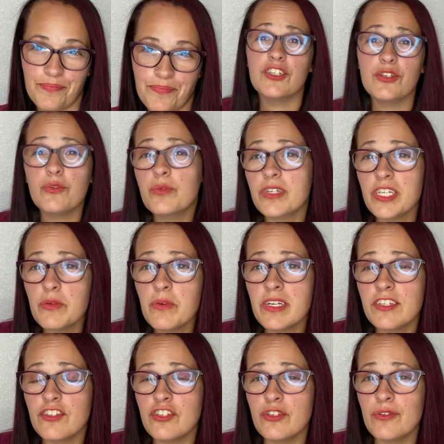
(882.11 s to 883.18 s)
You really
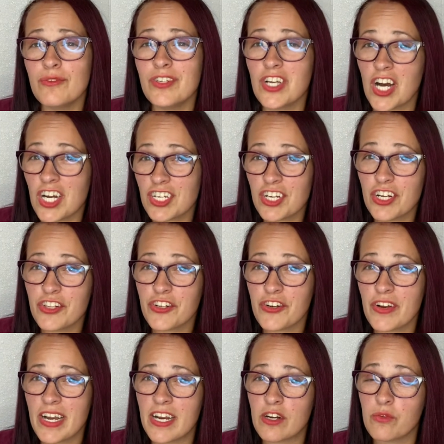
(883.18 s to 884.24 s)
want to not color your
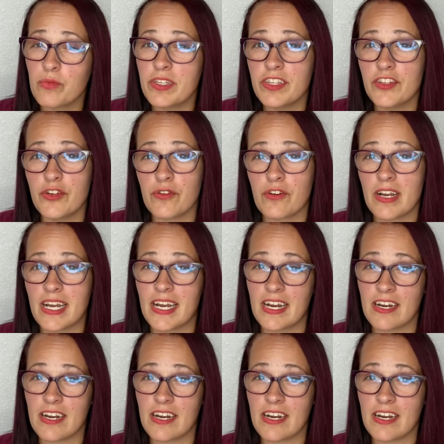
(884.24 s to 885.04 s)
hair with your